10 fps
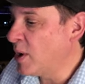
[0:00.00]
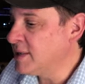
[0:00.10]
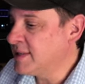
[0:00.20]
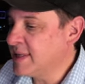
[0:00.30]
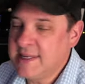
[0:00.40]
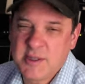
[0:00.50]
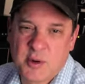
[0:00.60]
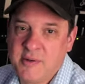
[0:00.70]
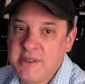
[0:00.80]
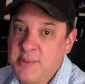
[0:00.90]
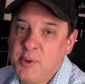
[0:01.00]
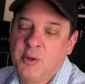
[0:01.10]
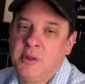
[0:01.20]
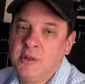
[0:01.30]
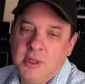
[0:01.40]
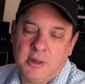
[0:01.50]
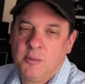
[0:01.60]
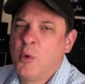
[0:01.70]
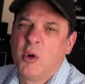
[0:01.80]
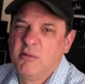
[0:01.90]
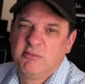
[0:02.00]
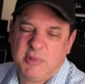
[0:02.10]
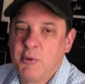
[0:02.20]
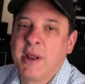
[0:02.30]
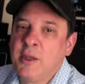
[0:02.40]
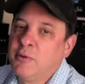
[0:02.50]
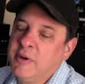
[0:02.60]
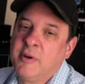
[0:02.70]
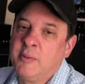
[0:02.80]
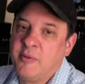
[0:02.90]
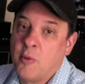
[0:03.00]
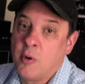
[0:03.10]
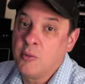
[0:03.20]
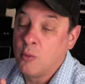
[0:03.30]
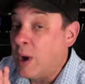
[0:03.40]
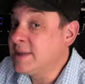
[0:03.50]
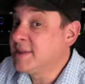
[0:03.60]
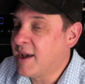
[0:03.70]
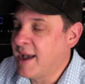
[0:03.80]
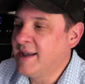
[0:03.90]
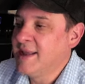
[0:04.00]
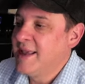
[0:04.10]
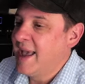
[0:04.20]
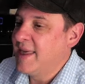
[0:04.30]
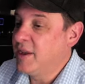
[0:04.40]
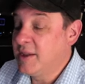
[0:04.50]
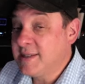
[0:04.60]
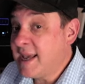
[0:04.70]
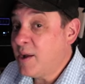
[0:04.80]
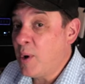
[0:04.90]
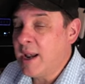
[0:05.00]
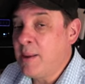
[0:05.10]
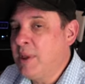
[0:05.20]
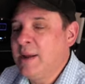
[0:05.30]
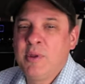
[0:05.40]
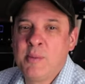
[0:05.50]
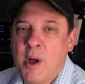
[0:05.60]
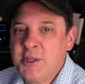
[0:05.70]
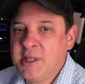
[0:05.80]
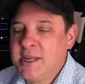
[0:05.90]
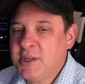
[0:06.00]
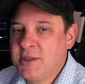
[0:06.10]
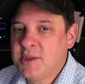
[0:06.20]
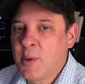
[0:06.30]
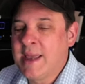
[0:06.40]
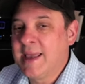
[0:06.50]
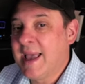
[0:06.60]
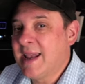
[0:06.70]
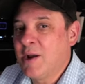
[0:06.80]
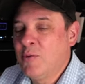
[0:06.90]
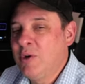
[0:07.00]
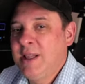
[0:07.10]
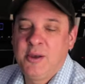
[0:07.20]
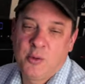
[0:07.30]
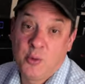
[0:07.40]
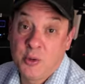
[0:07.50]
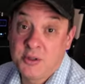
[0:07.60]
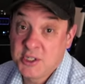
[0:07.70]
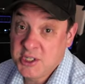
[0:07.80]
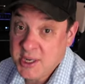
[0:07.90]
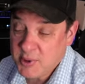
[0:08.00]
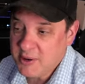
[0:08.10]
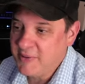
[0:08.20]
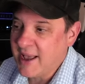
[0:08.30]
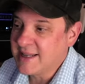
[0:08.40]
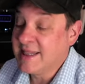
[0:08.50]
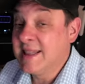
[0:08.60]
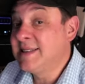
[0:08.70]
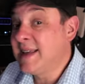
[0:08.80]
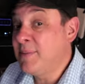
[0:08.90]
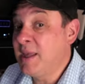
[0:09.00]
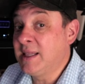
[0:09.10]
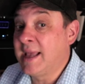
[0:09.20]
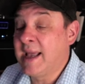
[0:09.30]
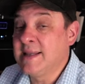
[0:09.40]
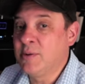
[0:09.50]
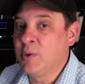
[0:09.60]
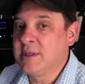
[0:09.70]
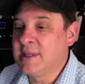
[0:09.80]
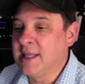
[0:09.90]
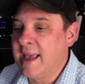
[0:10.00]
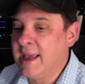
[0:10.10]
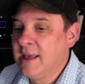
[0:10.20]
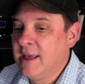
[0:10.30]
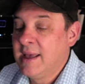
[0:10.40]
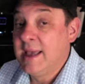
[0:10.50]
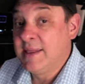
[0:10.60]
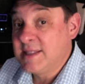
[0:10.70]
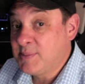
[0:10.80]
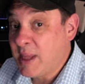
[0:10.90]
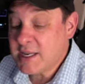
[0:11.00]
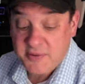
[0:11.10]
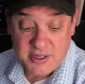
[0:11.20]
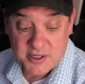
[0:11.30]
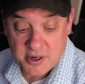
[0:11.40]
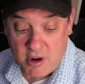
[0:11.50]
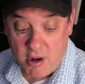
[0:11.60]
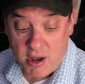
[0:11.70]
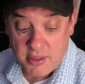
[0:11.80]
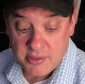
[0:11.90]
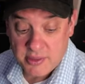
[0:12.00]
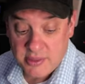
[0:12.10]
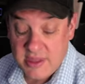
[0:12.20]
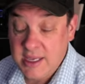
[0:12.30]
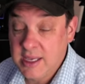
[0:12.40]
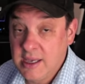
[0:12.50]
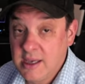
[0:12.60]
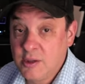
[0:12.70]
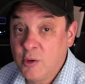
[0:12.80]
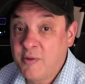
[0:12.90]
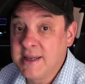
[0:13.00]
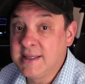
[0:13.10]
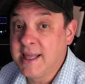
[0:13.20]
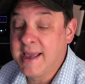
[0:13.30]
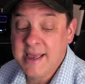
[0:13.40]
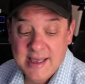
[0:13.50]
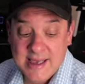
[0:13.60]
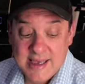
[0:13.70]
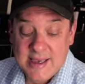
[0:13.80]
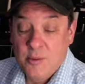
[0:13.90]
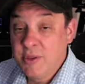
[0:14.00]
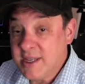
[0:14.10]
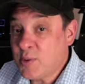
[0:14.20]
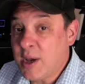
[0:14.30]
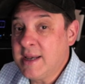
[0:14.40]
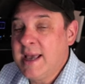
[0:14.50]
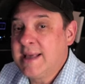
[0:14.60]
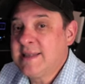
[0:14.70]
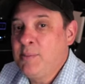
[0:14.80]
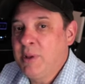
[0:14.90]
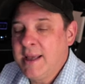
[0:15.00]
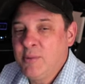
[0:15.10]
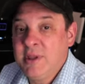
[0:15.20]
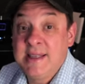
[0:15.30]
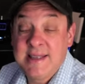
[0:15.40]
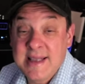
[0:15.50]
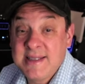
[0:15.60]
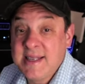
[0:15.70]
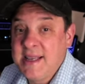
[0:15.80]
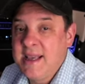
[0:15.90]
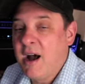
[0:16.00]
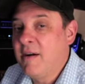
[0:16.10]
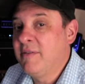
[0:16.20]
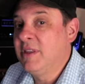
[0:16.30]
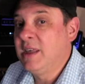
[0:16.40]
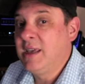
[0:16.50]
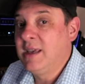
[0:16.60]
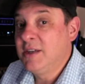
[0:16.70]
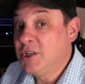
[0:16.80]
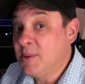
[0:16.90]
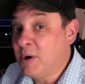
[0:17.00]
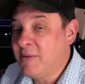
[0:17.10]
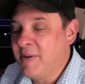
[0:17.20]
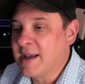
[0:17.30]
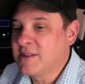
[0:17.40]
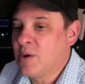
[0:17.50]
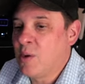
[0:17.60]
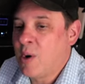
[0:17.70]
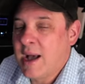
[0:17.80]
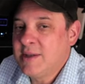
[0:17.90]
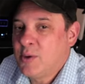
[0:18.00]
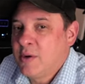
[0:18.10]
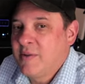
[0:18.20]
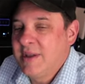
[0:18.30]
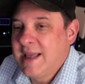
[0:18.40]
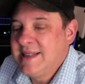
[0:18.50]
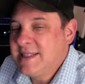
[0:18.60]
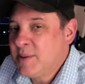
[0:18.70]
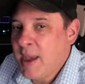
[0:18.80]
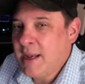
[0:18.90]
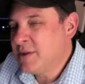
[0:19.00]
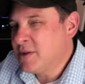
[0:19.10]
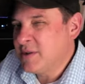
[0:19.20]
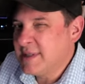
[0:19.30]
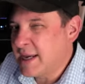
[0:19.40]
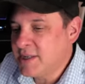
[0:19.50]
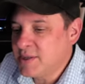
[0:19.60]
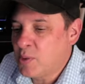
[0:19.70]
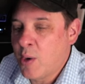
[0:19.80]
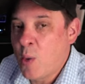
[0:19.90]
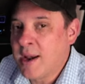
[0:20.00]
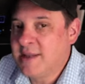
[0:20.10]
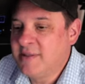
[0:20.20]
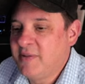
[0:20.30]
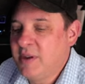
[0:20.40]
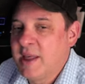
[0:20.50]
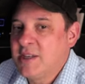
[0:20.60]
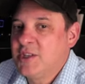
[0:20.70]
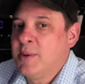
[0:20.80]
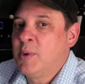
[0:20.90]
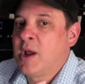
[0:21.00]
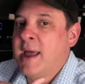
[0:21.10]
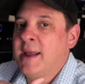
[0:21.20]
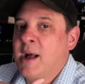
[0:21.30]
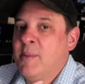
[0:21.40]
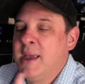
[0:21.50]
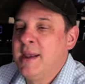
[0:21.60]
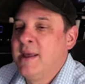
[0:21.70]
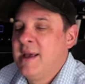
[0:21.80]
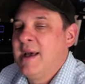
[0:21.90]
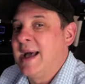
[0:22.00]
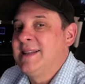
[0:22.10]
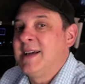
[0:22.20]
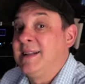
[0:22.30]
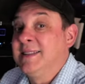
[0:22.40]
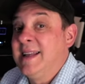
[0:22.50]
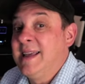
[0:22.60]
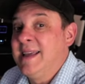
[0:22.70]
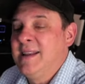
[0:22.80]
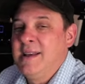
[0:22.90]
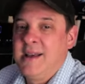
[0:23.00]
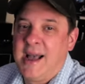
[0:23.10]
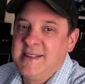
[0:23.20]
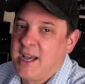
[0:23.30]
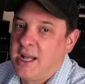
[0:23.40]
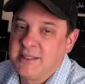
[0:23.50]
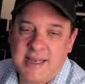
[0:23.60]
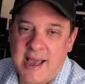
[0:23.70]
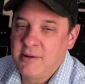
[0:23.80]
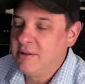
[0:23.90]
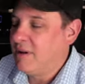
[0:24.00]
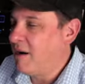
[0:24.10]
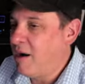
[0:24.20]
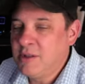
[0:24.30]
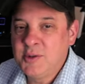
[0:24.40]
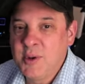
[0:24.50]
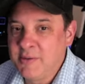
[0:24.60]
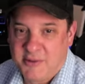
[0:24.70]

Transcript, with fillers: was, is I did sort of a typical, more in regular reverb for one side, and on the second one, I played with the modulation so I can get a really cool shimmer effect. And then same thing like I did with the delay and the splash feature on the uh, lo-fi delay. With this one, as I played with the intensity of the shimmer effect, so I sort of anticipated certain sections where I wanted to feel that shimmer kind of come in. I dialed it in, I dialed it out all doing it